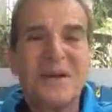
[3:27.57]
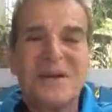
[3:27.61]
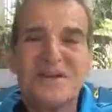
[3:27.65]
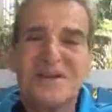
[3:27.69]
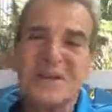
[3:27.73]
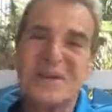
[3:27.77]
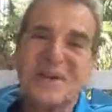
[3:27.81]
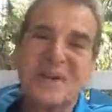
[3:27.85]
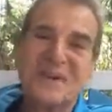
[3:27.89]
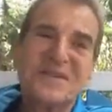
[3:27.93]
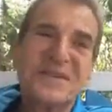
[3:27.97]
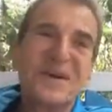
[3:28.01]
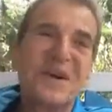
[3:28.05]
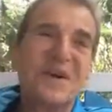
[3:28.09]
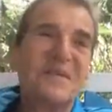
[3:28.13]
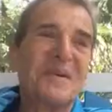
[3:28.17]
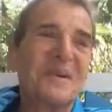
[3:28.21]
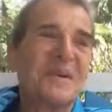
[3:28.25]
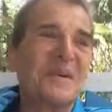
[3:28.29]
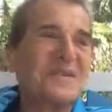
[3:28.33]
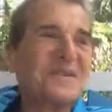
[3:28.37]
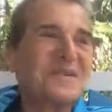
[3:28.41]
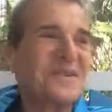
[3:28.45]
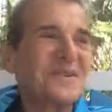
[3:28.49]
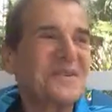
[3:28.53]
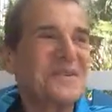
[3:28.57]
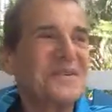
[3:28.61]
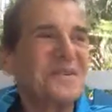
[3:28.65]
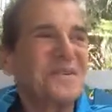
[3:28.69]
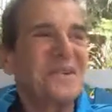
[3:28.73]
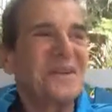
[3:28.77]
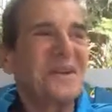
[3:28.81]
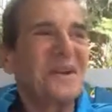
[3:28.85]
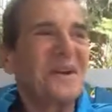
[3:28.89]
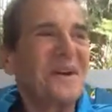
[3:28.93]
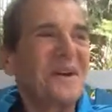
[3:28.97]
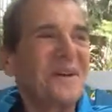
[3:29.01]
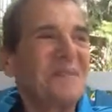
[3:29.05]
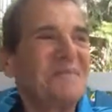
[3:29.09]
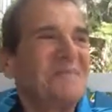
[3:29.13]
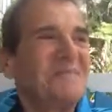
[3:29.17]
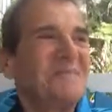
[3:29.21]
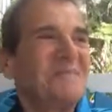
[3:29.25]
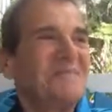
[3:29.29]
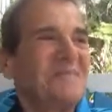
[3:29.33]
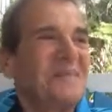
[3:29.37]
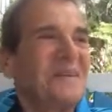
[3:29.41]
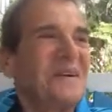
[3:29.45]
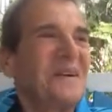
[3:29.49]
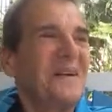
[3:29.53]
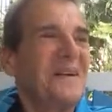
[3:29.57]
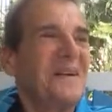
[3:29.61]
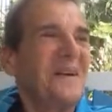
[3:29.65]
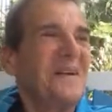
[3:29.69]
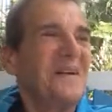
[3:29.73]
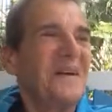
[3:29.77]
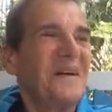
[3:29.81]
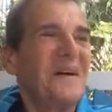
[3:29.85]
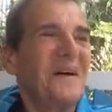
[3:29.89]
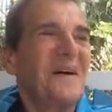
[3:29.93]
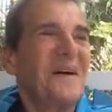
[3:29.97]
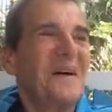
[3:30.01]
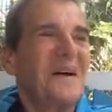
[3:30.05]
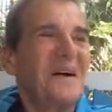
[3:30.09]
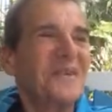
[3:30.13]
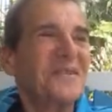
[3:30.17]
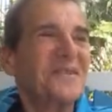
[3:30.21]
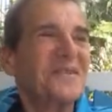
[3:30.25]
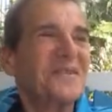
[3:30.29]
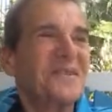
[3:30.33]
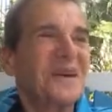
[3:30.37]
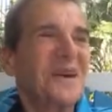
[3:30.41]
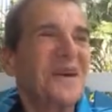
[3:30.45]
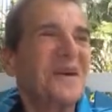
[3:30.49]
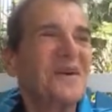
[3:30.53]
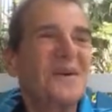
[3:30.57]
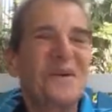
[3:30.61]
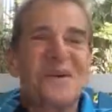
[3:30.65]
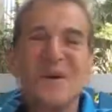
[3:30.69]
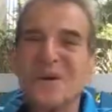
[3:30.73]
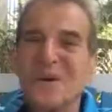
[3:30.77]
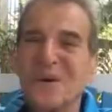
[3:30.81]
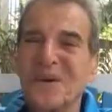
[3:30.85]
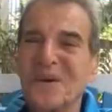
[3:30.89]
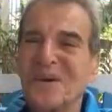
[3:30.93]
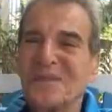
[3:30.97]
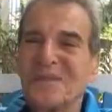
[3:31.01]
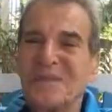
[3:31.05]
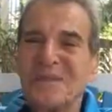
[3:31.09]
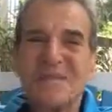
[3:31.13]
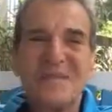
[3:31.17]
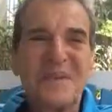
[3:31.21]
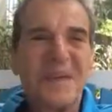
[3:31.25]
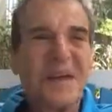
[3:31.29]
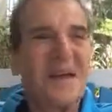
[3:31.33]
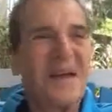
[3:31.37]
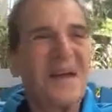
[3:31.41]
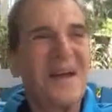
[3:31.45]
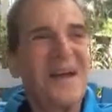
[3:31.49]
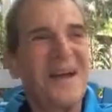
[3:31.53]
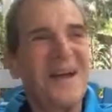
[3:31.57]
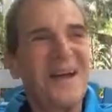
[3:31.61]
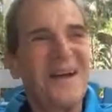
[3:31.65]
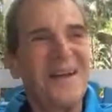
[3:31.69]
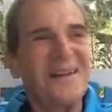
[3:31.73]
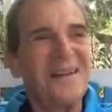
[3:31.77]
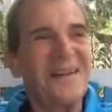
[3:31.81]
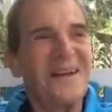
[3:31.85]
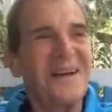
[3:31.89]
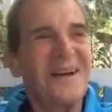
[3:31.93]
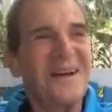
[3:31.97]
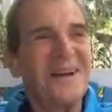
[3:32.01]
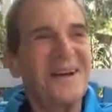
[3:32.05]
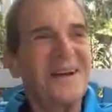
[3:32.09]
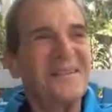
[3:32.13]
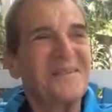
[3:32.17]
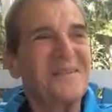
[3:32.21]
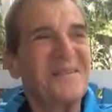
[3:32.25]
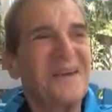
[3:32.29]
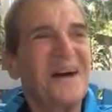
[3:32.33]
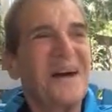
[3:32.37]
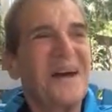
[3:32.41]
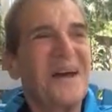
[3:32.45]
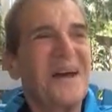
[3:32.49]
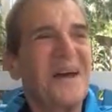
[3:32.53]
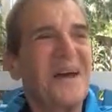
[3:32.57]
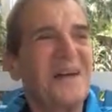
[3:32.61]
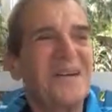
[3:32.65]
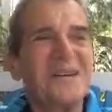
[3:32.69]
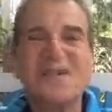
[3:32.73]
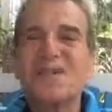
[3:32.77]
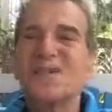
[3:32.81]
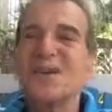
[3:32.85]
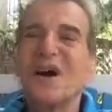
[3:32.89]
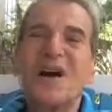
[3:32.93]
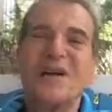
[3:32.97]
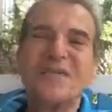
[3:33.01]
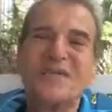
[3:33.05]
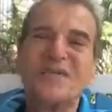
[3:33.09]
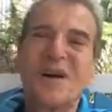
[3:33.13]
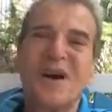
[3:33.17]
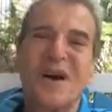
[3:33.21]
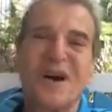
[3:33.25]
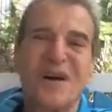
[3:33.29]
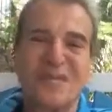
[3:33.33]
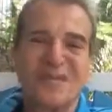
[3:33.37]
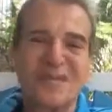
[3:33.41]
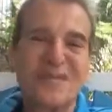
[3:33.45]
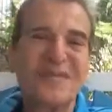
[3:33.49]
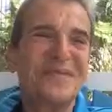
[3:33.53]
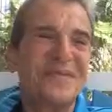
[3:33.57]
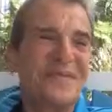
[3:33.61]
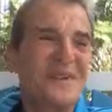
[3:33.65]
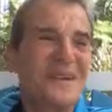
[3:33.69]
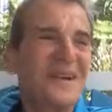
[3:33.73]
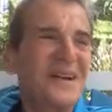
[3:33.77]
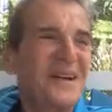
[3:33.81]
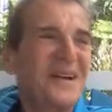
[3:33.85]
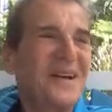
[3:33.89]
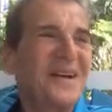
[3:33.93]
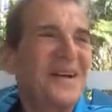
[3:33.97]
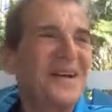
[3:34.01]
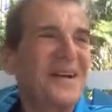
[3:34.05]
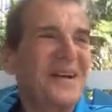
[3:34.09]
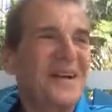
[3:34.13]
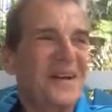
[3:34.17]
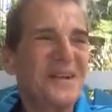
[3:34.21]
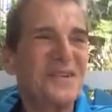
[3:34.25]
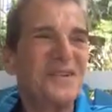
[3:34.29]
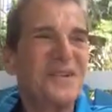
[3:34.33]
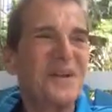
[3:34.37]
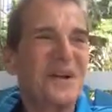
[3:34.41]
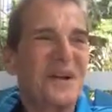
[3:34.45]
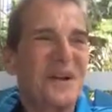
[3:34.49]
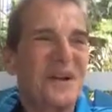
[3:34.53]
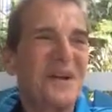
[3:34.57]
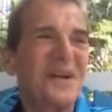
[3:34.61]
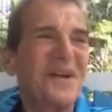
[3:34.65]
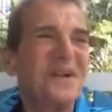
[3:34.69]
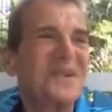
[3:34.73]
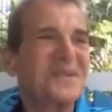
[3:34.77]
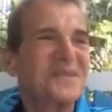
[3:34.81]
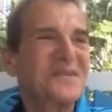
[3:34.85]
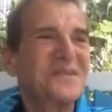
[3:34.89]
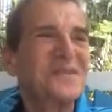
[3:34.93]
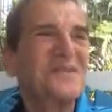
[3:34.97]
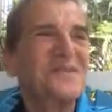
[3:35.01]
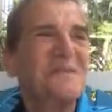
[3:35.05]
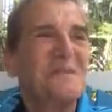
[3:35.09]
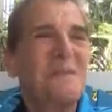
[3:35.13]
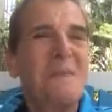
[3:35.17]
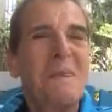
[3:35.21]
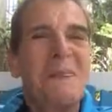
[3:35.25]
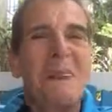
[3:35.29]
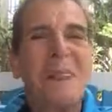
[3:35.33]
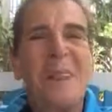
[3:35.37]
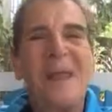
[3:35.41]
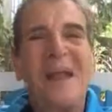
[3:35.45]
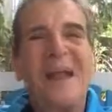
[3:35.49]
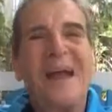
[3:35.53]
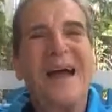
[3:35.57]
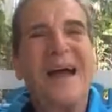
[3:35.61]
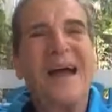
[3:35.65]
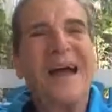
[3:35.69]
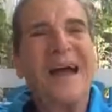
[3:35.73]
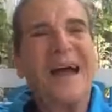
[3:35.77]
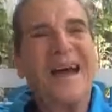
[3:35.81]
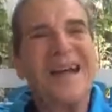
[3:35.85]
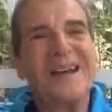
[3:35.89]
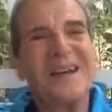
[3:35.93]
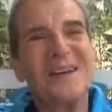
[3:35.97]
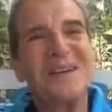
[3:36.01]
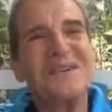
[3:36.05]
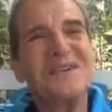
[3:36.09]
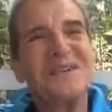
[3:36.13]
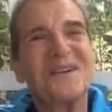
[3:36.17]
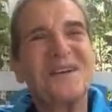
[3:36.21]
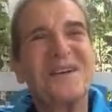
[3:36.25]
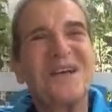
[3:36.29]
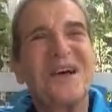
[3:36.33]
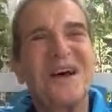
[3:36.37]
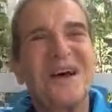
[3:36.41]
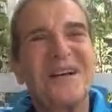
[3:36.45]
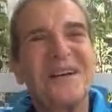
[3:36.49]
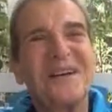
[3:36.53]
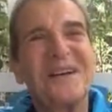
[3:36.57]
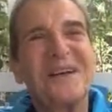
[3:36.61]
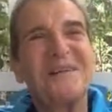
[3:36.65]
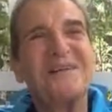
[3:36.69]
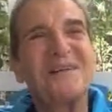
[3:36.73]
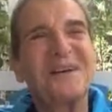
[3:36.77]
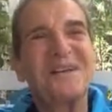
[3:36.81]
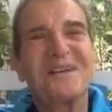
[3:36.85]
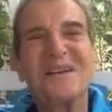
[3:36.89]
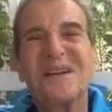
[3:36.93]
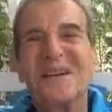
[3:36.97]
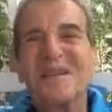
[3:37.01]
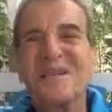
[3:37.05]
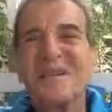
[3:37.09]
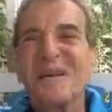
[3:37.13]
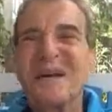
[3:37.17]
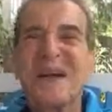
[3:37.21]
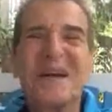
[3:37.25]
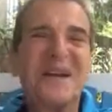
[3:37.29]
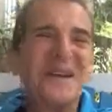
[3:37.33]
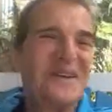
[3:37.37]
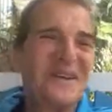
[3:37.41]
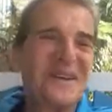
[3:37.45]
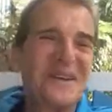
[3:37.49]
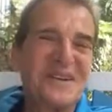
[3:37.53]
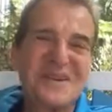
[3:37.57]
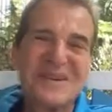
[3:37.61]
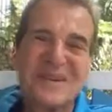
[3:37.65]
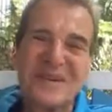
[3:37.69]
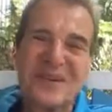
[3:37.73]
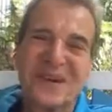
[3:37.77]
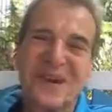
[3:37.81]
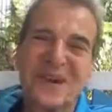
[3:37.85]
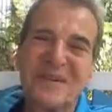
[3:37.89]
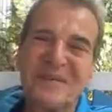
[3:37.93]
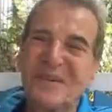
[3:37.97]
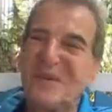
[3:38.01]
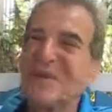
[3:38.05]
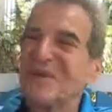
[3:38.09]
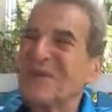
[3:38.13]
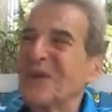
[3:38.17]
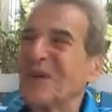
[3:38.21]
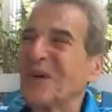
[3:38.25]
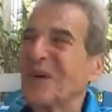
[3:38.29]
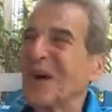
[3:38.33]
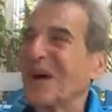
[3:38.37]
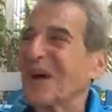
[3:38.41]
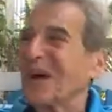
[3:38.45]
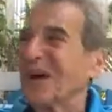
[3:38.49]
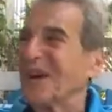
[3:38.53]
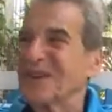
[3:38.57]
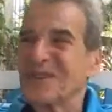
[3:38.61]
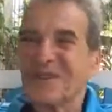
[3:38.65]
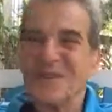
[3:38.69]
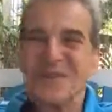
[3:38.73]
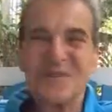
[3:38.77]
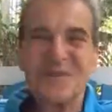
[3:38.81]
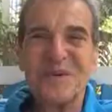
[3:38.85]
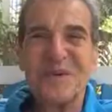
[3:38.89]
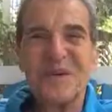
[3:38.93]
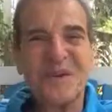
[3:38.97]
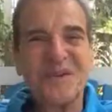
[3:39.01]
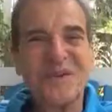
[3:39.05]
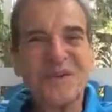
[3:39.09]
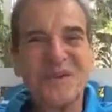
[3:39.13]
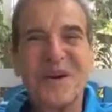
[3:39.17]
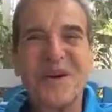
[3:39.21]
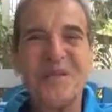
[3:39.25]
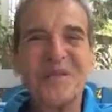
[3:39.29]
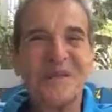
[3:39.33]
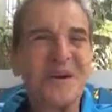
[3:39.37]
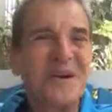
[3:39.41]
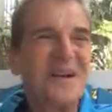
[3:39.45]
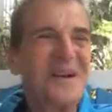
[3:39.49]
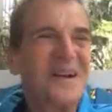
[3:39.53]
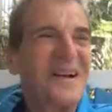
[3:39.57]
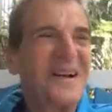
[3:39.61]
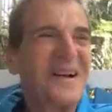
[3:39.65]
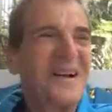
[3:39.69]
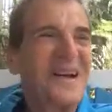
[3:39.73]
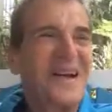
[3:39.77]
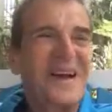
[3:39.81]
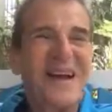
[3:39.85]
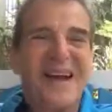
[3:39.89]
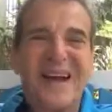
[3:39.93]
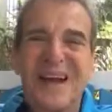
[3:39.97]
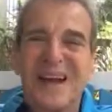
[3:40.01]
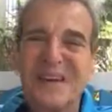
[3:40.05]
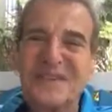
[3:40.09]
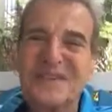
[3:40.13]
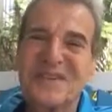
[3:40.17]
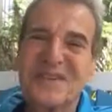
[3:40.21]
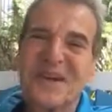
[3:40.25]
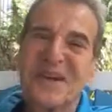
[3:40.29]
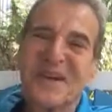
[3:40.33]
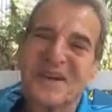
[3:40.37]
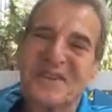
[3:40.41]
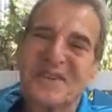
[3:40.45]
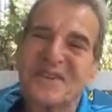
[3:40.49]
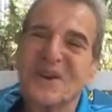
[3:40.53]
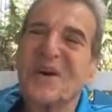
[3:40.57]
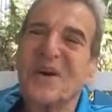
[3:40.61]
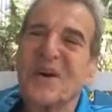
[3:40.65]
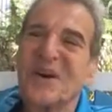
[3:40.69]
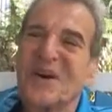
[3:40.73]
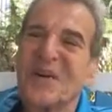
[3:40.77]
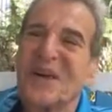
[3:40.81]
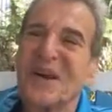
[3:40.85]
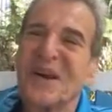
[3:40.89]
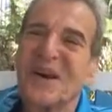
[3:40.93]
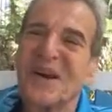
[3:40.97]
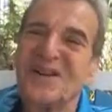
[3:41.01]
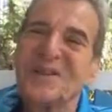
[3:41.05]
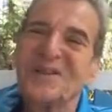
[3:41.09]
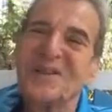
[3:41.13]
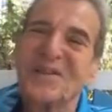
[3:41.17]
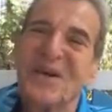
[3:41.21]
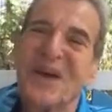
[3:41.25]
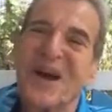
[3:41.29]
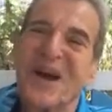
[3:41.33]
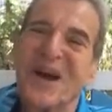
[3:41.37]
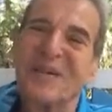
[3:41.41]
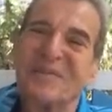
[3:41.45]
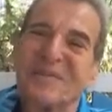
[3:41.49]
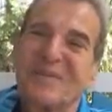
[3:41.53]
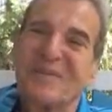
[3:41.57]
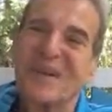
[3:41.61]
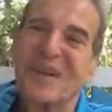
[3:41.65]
So he told me to just stay cool, and I had a soft off, is what it is. Listen, let me end this, all right, before I get into more trouble. It's a Joey Reynolds rap.